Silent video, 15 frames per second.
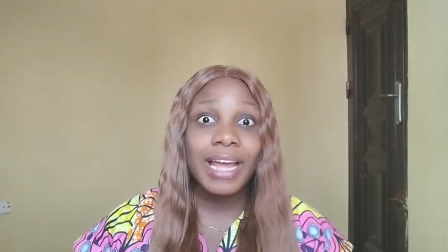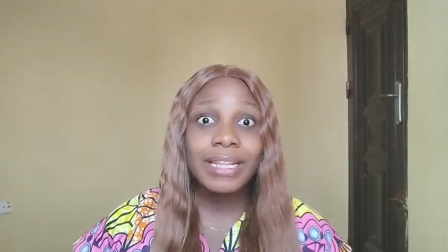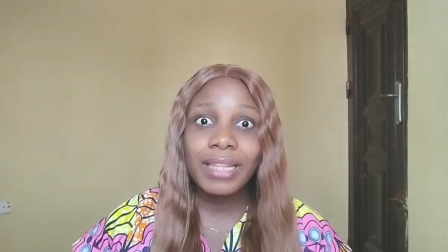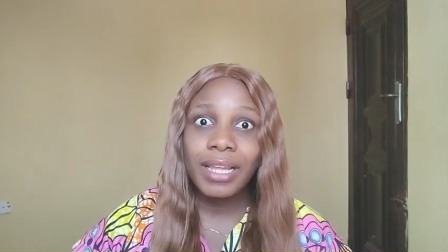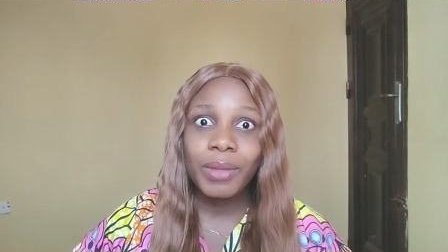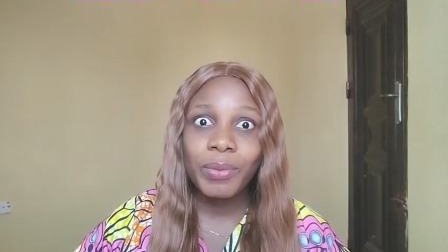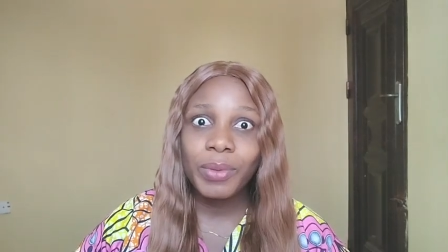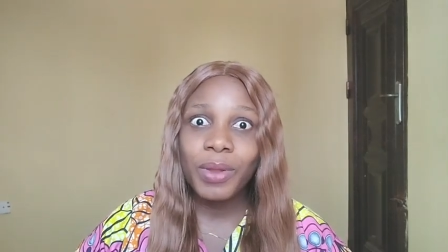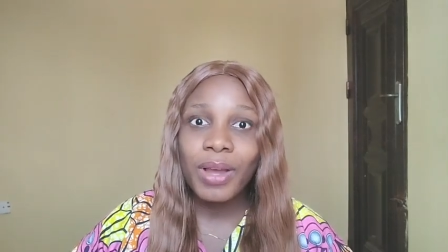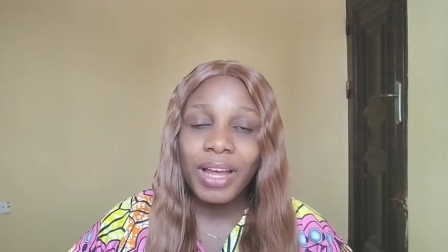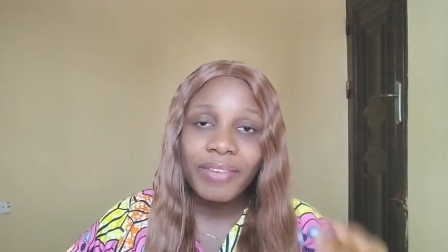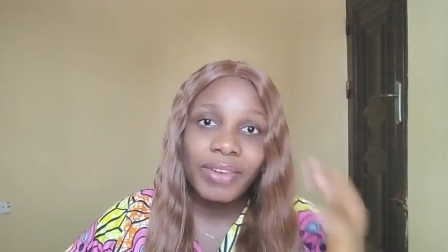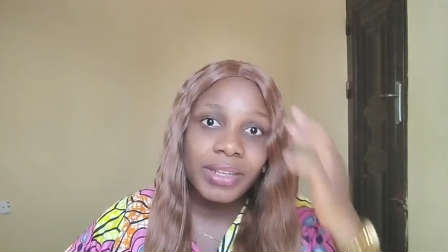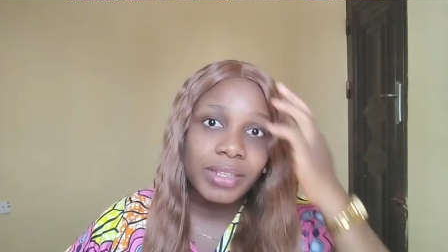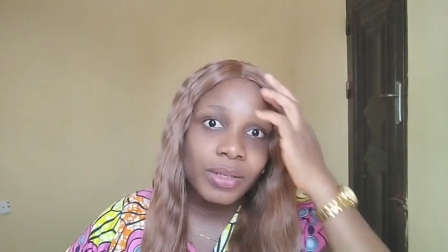I think we don't
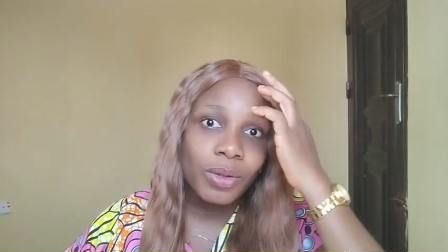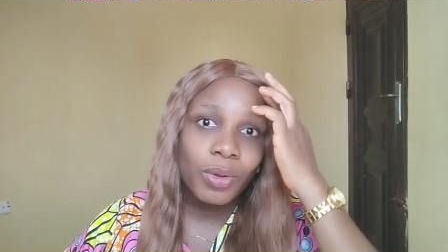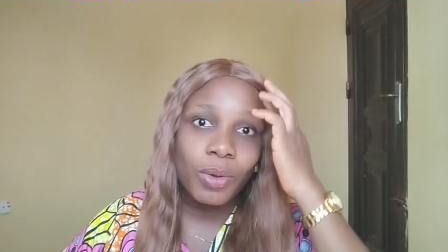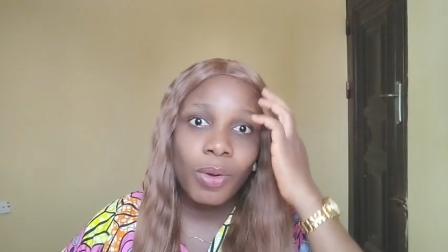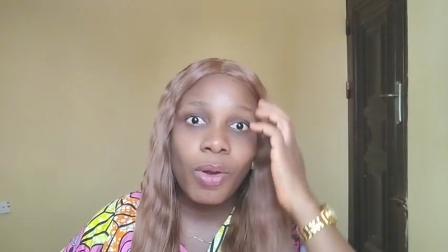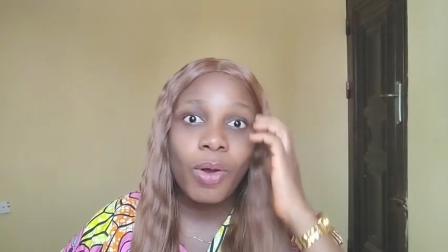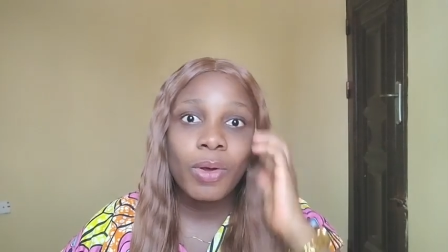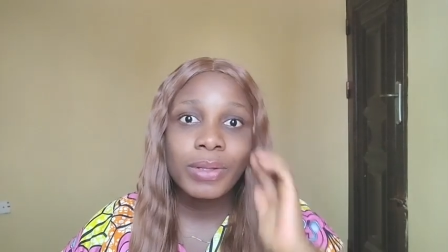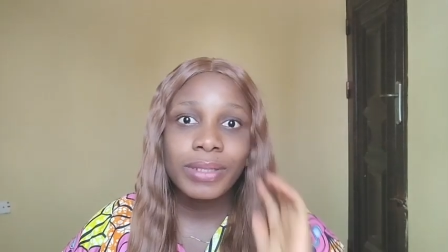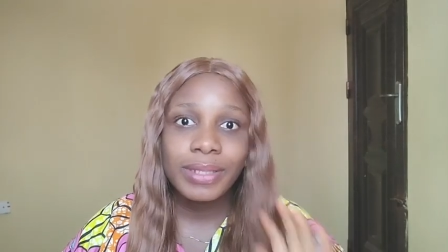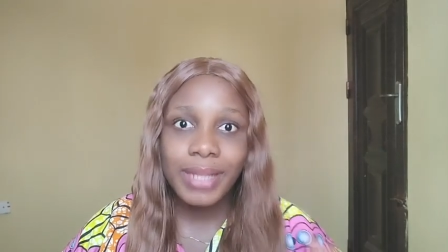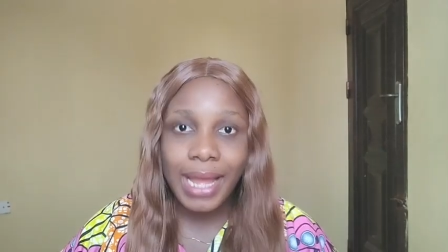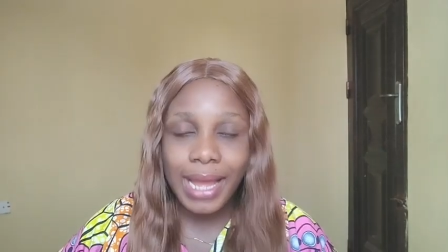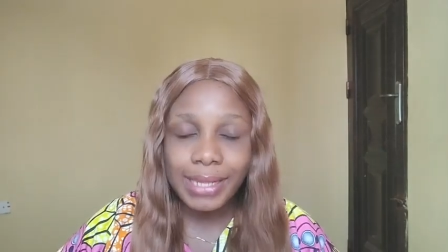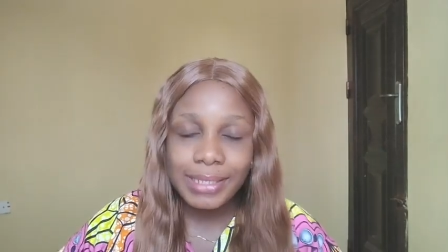have any law
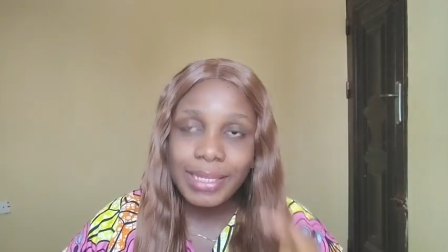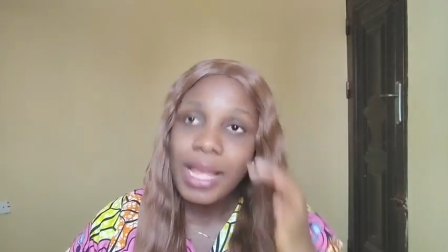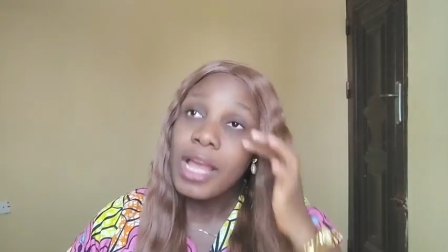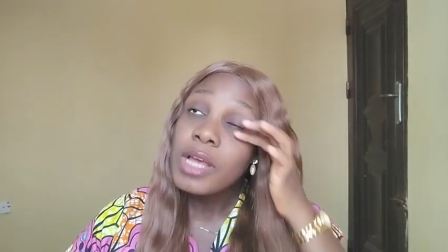on that.